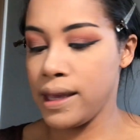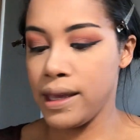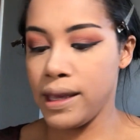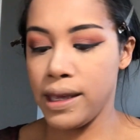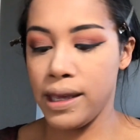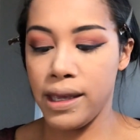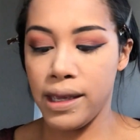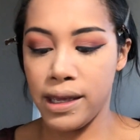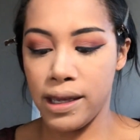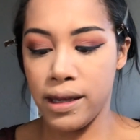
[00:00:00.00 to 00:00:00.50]

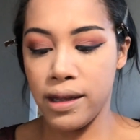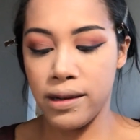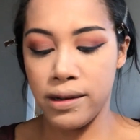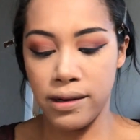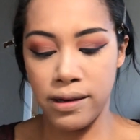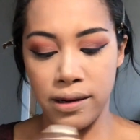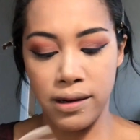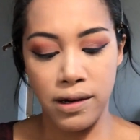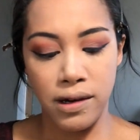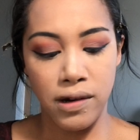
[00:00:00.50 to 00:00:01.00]
And
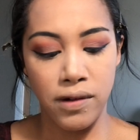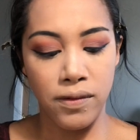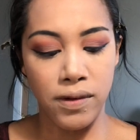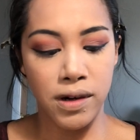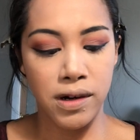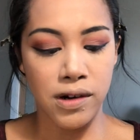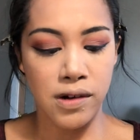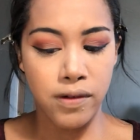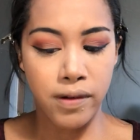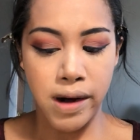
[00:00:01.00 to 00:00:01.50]
we're
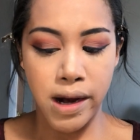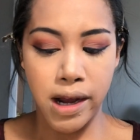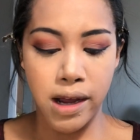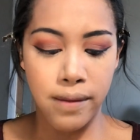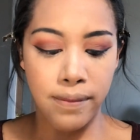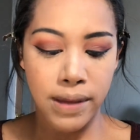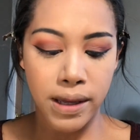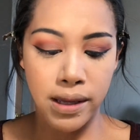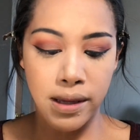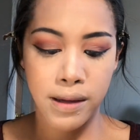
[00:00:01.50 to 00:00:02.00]
gonna
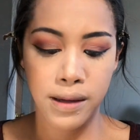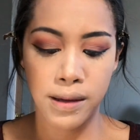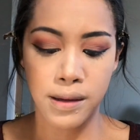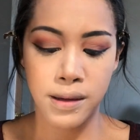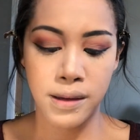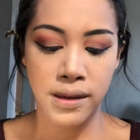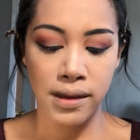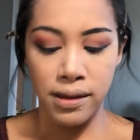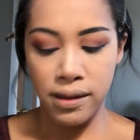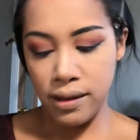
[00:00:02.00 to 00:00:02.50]
grab
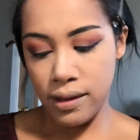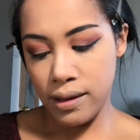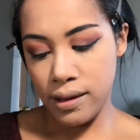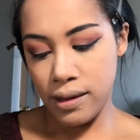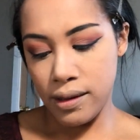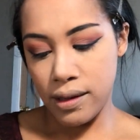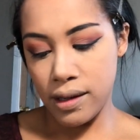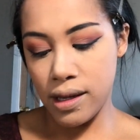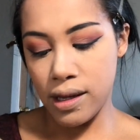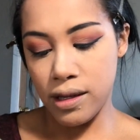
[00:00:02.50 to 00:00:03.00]

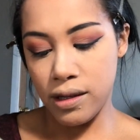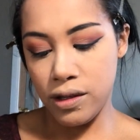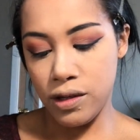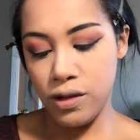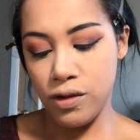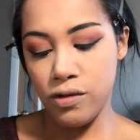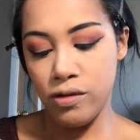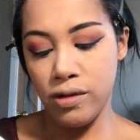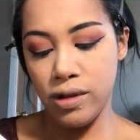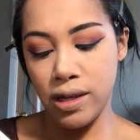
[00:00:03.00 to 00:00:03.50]
and
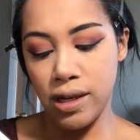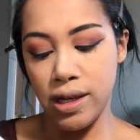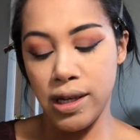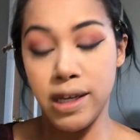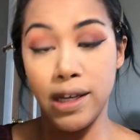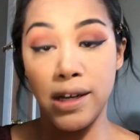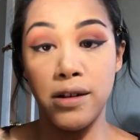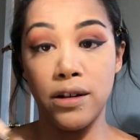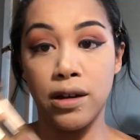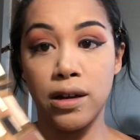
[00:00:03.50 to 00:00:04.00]
do
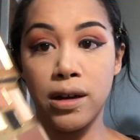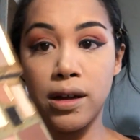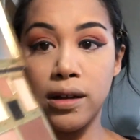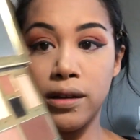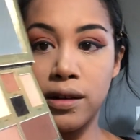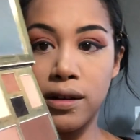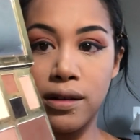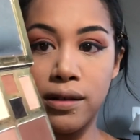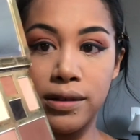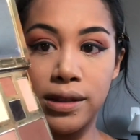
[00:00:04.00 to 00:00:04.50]
the color
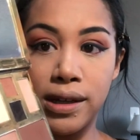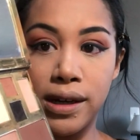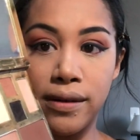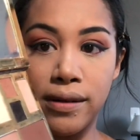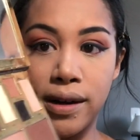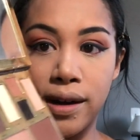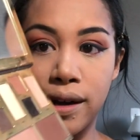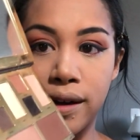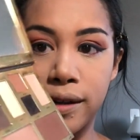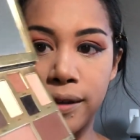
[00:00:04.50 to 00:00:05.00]
called
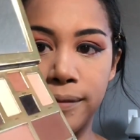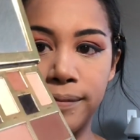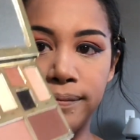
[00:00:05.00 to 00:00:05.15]
Terracotta.